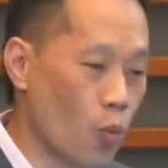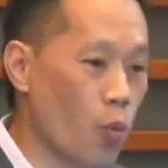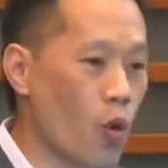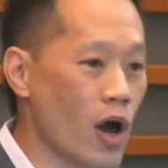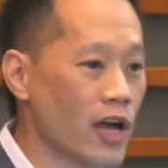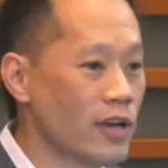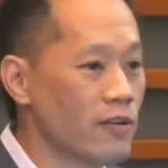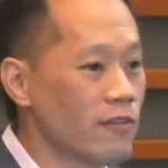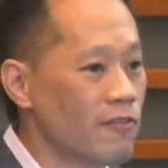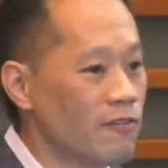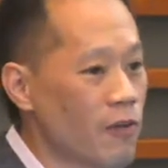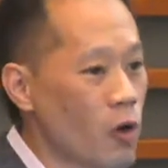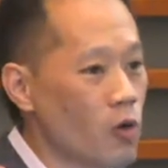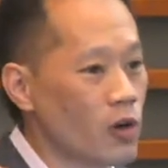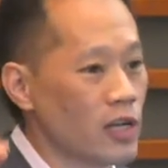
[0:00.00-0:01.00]
a
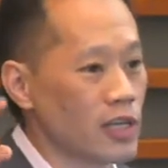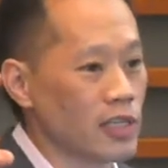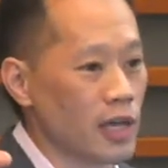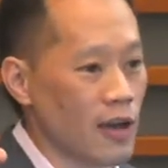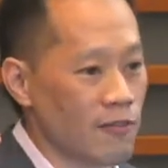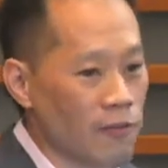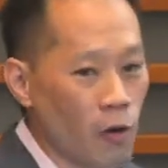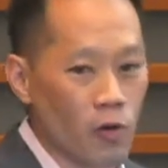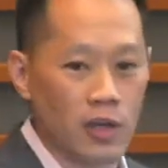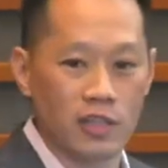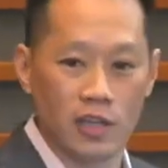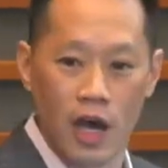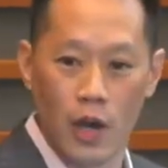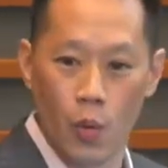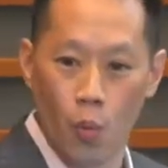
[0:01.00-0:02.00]
focus
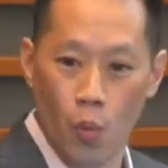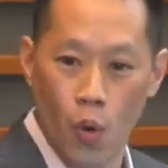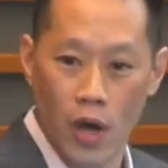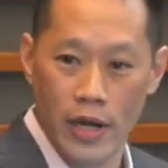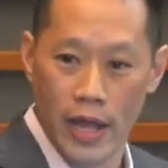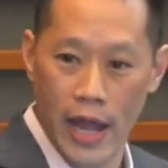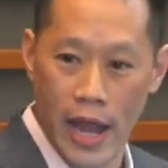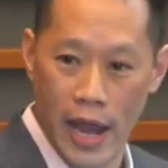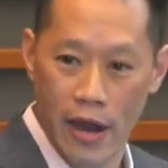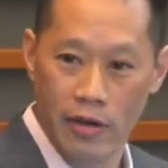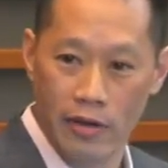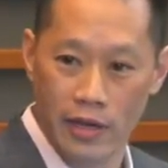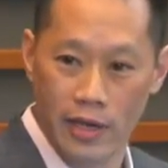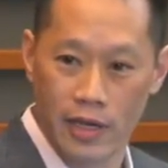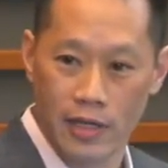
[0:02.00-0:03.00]
on one
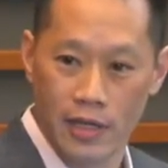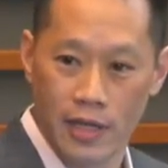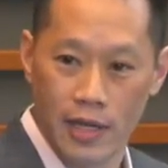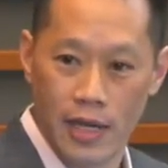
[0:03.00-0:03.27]
area